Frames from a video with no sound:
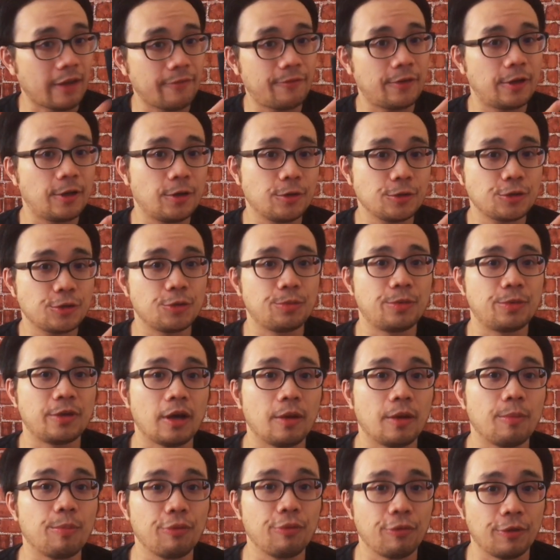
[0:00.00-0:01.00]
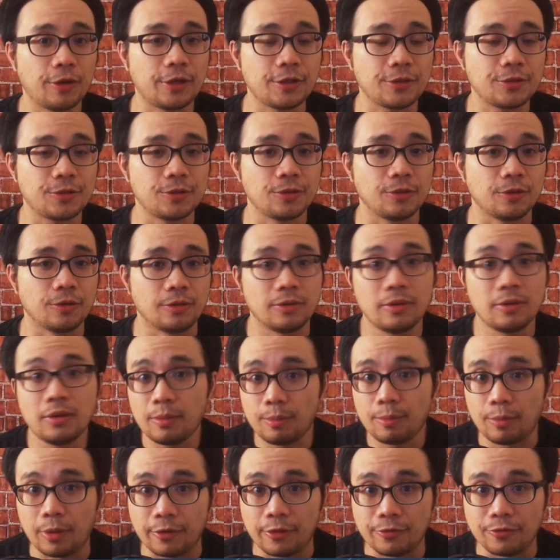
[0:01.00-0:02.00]
That video should be up pretty
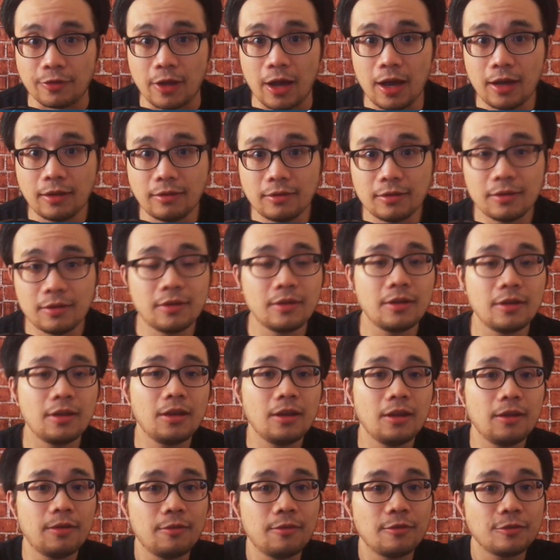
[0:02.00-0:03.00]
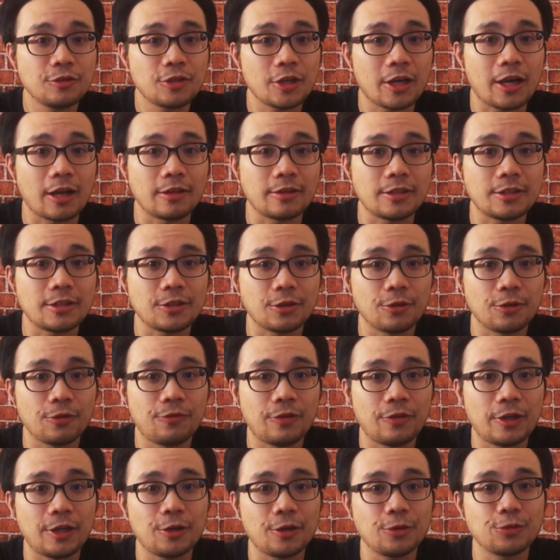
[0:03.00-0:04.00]
soon, but if not, check out these
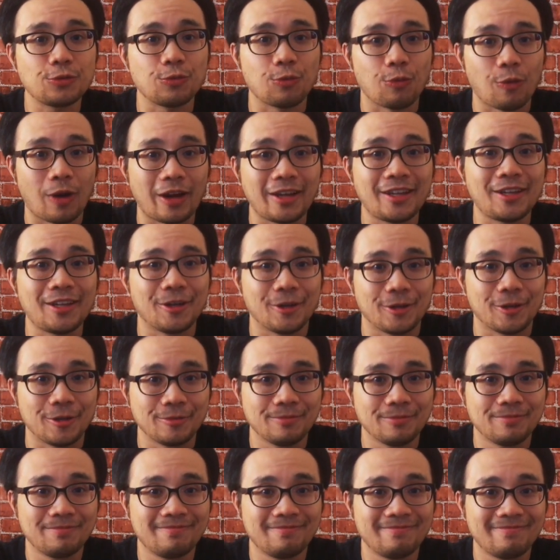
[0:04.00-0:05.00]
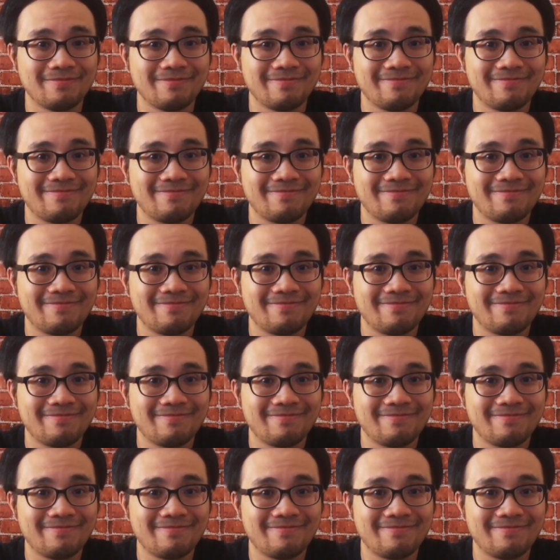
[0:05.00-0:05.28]
other videos right here.